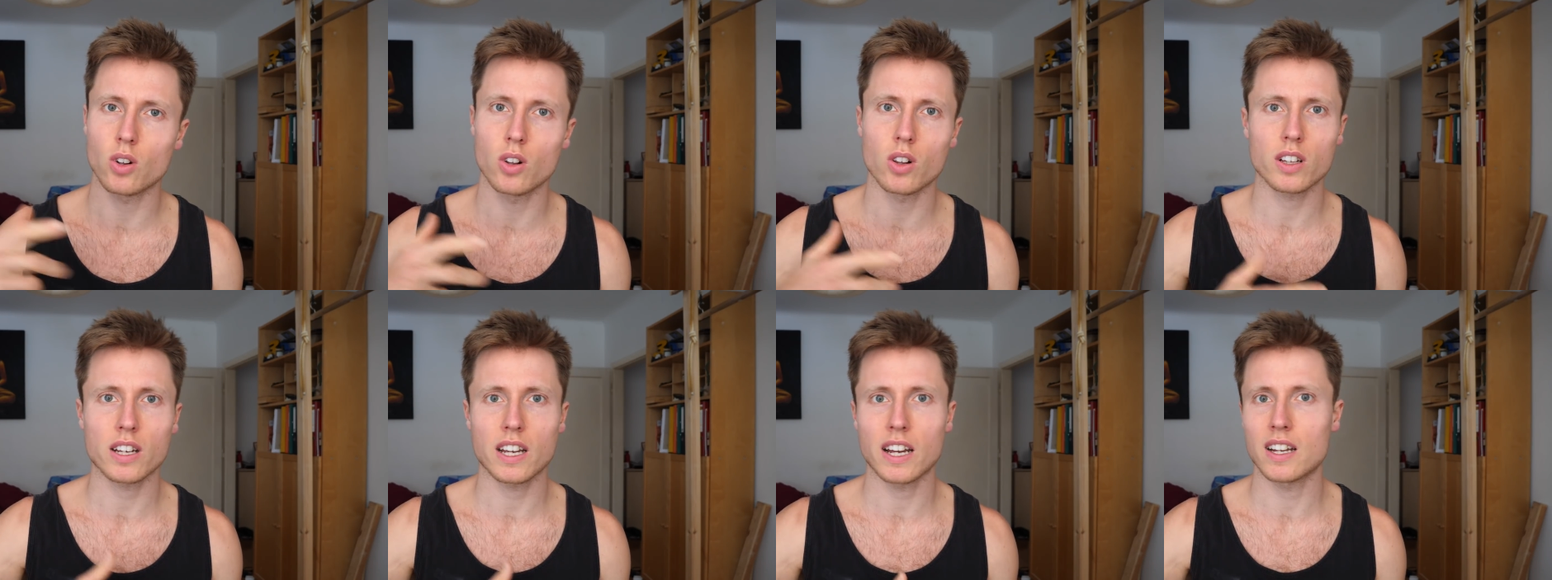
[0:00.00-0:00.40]

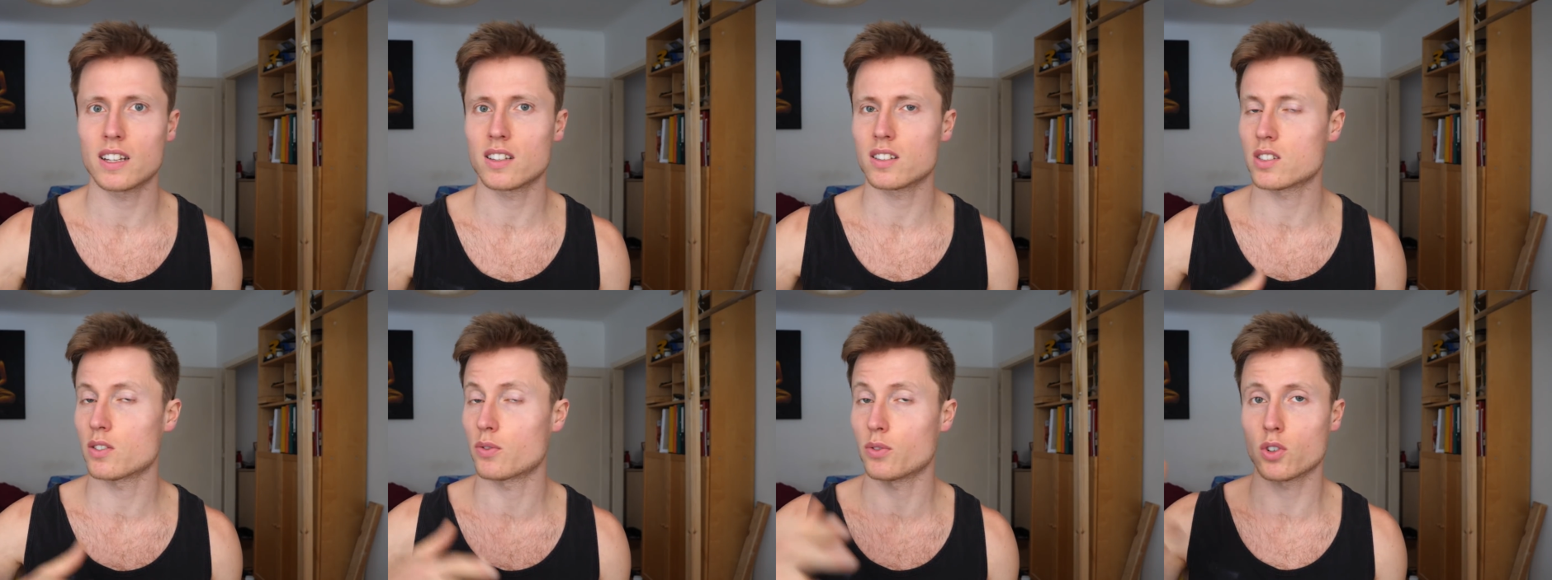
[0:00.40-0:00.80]
all
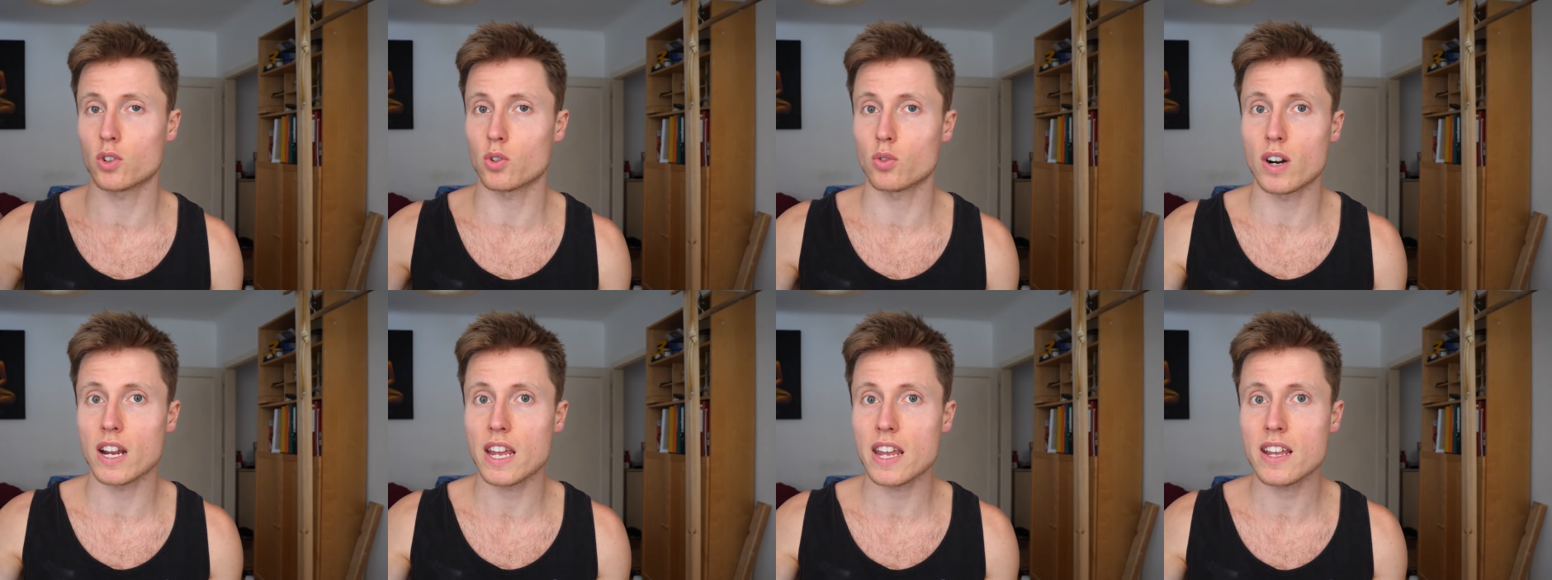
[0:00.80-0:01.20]
kinds of
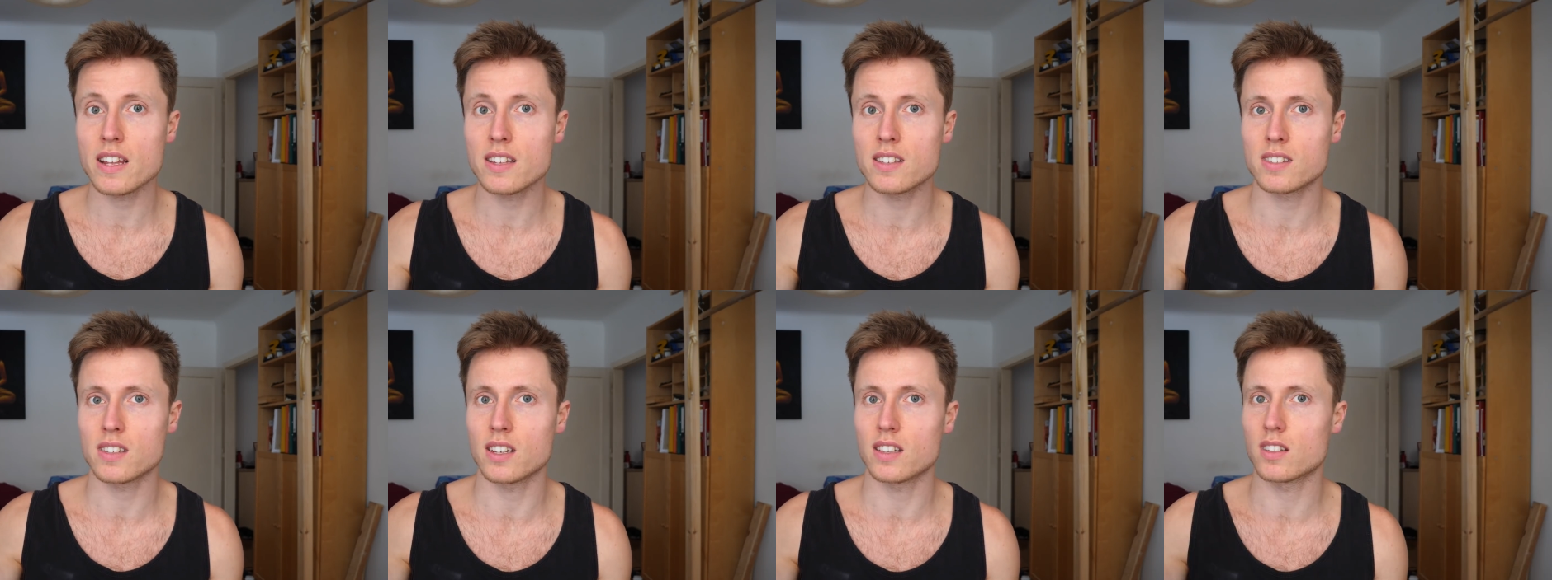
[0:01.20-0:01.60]

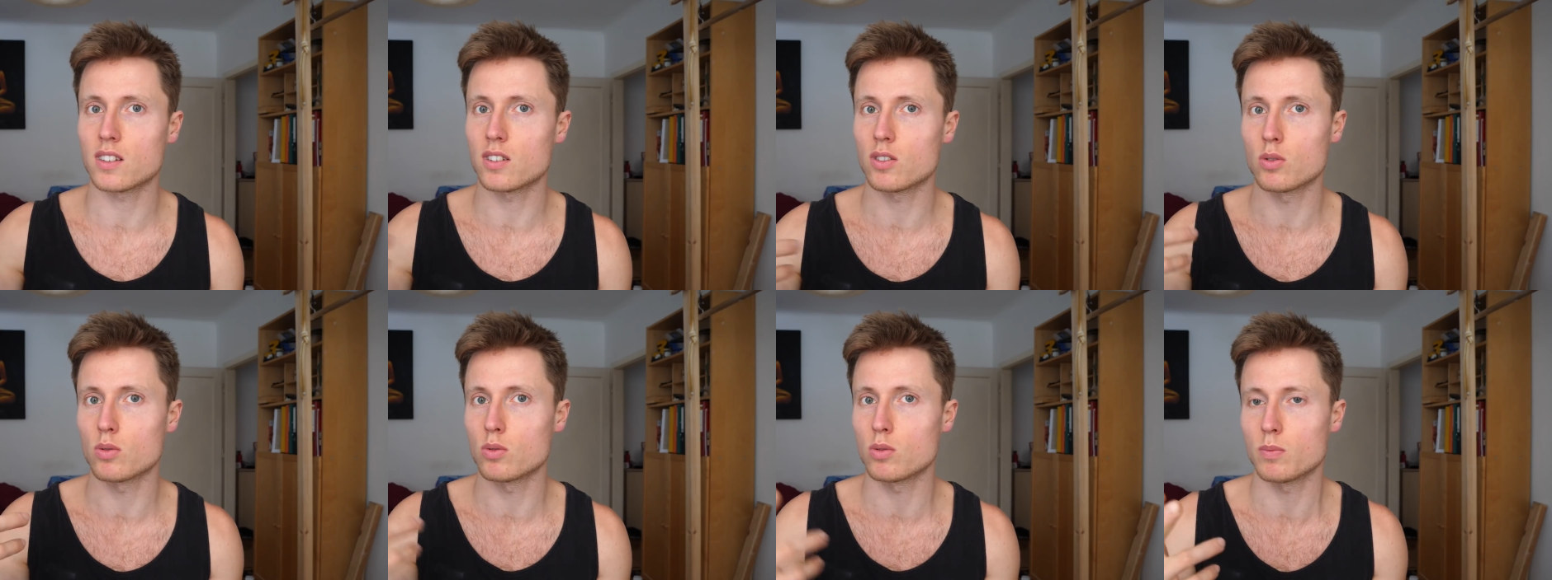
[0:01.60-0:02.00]
grades that
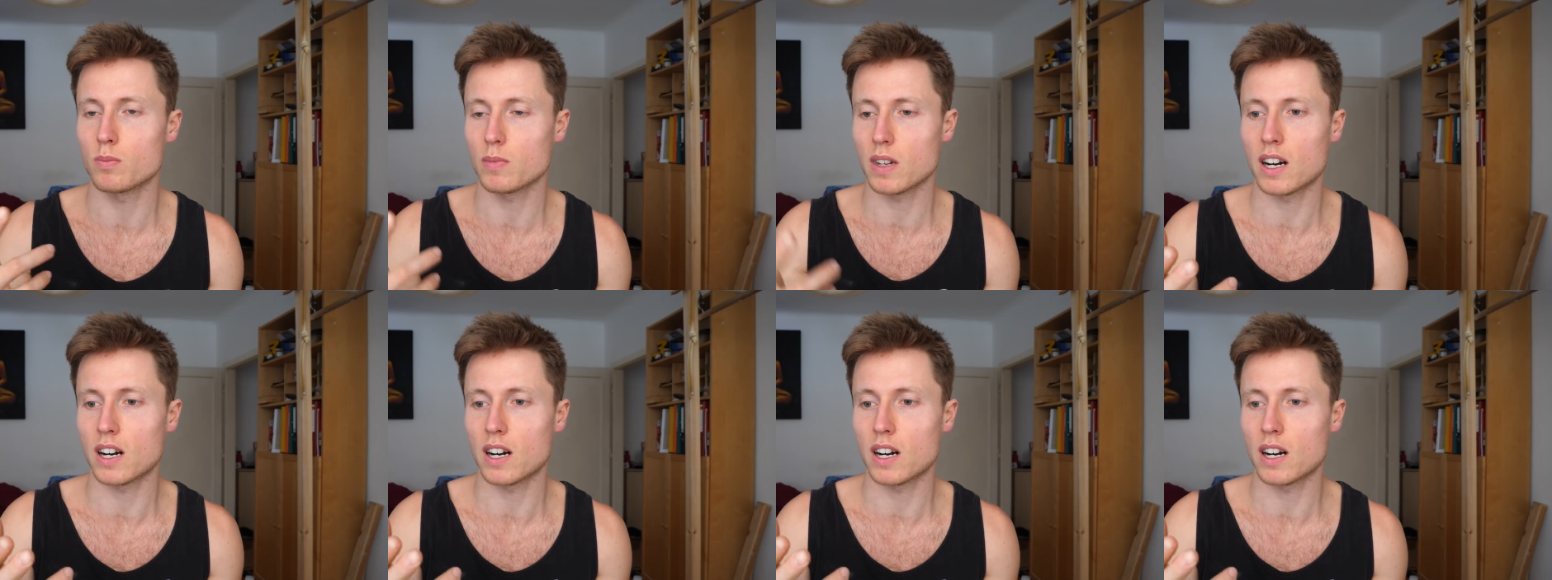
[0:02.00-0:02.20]
you